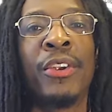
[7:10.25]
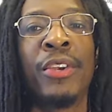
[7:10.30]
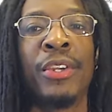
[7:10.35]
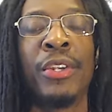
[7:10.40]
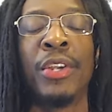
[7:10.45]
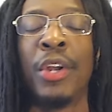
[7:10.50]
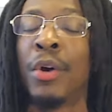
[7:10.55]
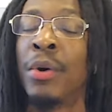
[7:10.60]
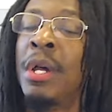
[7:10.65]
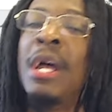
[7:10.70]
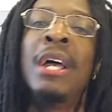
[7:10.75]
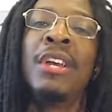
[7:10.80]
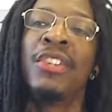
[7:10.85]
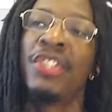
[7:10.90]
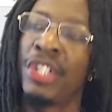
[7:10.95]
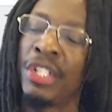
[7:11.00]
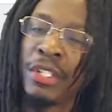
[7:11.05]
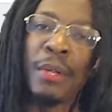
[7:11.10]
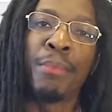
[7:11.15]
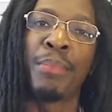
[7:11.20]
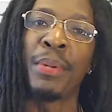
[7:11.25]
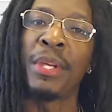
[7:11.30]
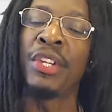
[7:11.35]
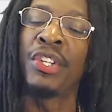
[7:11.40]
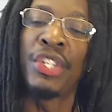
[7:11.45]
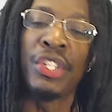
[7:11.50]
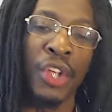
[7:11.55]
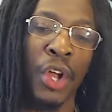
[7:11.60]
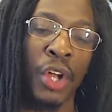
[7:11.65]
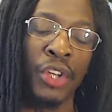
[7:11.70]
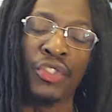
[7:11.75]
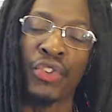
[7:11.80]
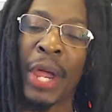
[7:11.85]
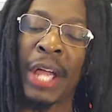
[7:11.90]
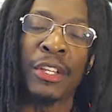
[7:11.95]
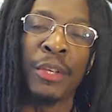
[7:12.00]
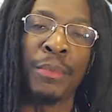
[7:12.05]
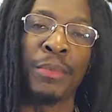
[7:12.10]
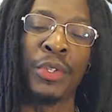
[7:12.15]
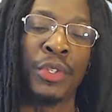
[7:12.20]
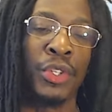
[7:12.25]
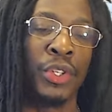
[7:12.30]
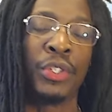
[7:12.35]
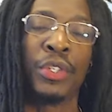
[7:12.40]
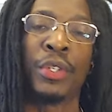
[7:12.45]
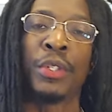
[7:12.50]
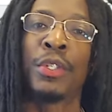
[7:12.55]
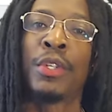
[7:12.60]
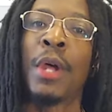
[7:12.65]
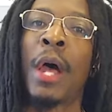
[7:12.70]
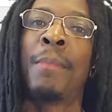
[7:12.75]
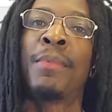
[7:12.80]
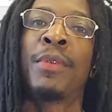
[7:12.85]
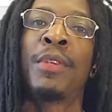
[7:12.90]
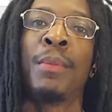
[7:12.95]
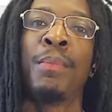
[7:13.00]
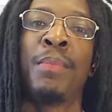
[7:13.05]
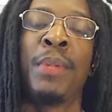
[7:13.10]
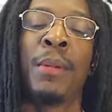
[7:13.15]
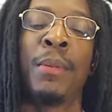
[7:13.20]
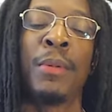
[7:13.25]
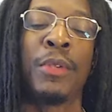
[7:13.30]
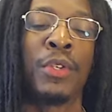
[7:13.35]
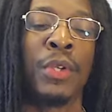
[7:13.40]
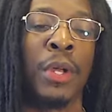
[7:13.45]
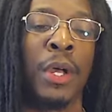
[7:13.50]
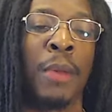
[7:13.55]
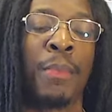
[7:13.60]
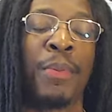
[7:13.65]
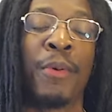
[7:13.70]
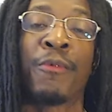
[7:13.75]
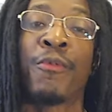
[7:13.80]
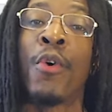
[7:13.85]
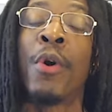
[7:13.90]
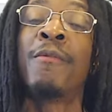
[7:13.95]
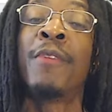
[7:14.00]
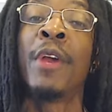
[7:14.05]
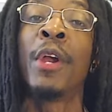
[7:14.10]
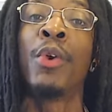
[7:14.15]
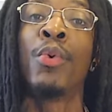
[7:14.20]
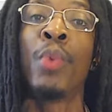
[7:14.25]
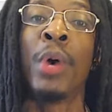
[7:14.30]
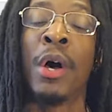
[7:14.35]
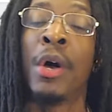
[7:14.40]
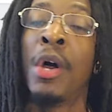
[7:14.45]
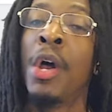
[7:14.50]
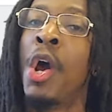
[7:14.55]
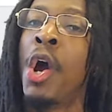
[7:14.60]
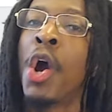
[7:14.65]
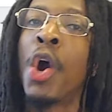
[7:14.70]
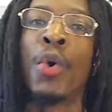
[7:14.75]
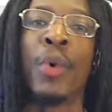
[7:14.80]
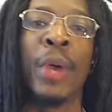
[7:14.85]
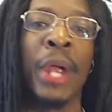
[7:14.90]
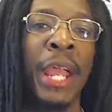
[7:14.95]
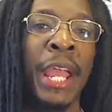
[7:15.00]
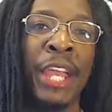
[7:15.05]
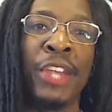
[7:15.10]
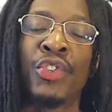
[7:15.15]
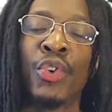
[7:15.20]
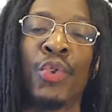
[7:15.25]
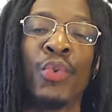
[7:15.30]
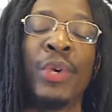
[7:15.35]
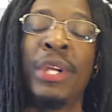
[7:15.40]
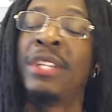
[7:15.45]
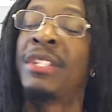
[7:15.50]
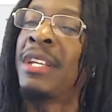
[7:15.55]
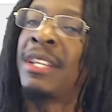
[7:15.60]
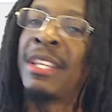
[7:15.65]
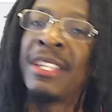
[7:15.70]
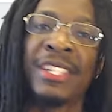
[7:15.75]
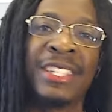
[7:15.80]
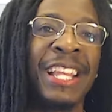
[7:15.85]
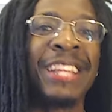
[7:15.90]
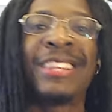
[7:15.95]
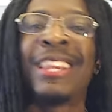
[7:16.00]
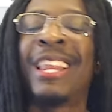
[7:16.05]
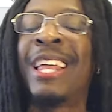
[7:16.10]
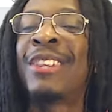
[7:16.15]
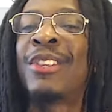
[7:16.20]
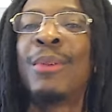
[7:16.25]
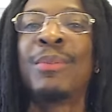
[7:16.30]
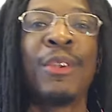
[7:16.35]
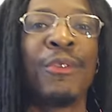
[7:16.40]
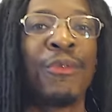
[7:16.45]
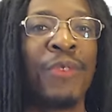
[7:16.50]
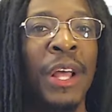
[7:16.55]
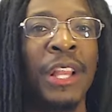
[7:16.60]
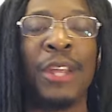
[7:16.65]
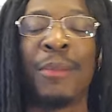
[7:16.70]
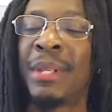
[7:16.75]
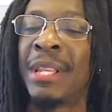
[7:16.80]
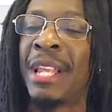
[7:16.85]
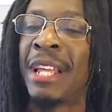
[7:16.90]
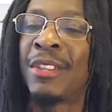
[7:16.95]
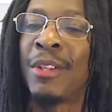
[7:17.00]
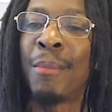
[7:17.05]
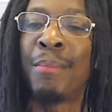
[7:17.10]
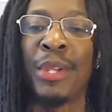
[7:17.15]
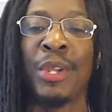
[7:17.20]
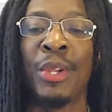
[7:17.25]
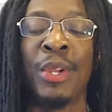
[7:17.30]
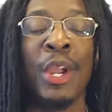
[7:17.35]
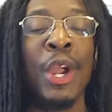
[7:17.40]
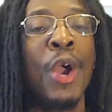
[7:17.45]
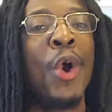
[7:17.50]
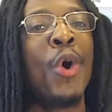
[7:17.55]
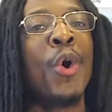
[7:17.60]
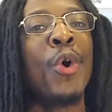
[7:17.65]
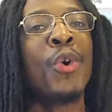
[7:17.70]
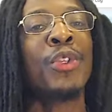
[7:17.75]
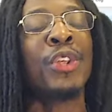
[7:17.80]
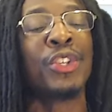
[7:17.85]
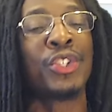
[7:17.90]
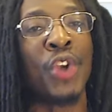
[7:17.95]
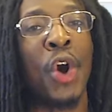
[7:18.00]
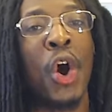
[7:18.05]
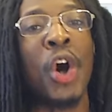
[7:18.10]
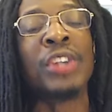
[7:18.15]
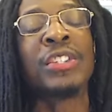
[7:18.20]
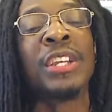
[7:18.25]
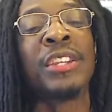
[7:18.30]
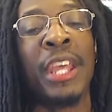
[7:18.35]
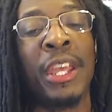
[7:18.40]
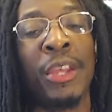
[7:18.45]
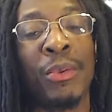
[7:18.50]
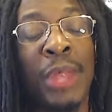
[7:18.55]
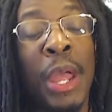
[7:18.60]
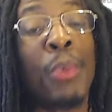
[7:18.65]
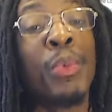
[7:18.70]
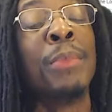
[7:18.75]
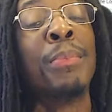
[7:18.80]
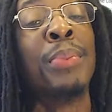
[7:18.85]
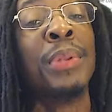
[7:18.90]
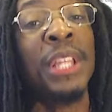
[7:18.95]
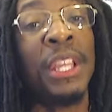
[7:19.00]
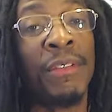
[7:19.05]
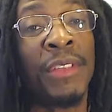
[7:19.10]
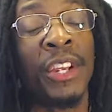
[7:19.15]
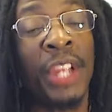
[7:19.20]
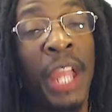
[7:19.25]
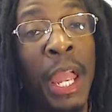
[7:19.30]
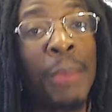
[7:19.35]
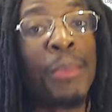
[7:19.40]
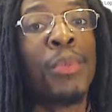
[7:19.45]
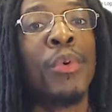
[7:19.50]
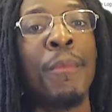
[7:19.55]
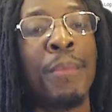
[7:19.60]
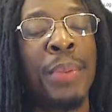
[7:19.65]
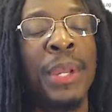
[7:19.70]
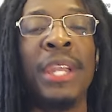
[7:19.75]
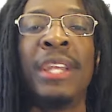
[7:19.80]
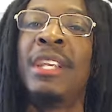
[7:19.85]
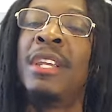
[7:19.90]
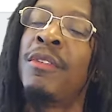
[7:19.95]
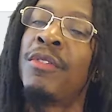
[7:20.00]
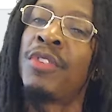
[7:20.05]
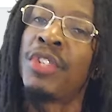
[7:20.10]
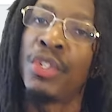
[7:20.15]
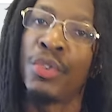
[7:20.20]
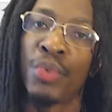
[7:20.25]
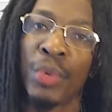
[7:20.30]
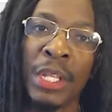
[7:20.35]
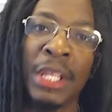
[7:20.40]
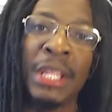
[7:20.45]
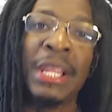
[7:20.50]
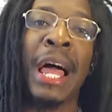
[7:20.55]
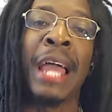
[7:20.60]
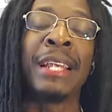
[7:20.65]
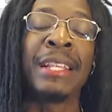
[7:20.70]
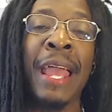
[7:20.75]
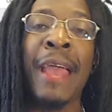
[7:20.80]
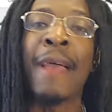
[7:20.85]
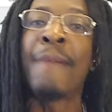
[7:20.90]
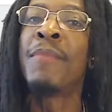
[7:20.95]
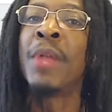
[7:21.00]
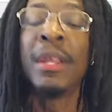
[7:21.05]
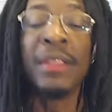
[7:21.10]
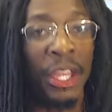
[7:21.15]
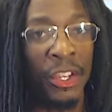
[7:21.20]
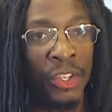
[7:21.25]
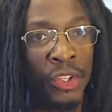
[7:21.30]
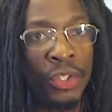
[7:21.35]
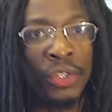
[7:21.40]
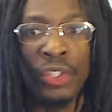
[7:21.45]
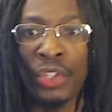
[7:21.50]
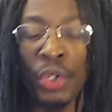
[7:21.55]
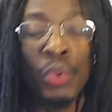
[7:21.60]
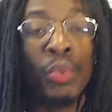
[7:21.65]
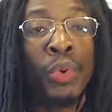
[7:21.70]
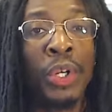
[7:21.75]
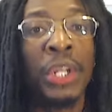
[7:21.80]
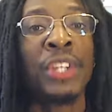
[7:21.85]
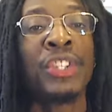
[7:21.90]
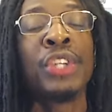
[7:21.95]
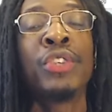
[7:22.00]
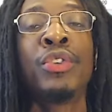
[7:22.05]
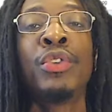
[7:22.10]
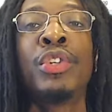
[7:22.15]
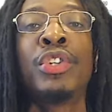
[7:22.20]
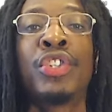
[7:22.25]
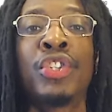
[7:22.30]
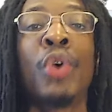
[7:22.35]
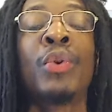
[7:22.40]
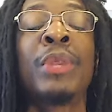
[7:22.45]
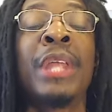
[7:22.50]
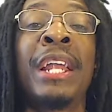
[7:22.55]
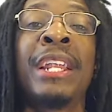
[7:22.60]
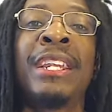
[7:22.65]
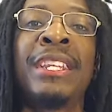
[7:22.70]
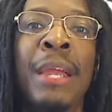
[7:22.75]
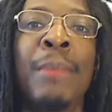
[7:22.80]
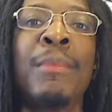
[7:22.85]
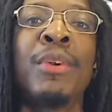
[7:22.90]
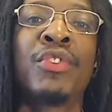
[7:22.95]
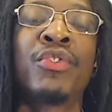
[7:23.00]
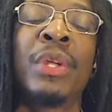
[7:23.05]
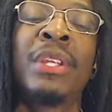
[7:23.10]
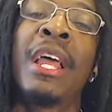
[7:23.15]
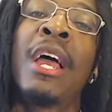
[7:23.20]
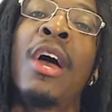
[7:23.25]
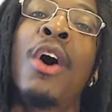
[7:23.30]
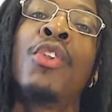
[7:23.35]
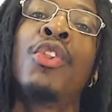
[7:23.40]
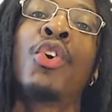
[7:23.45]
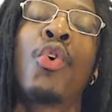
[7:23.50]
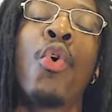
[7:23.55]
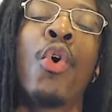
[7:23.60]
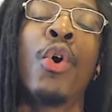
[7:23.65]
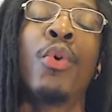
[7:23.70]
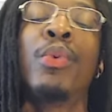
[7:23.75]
You know, she's a beast. She's on track to perform very well. Her and Angel Reese, and just let them develop and let them be the stars that we believe they're capable of being. And if she's really like that, then she will continue to show that and demonstrate that on the court.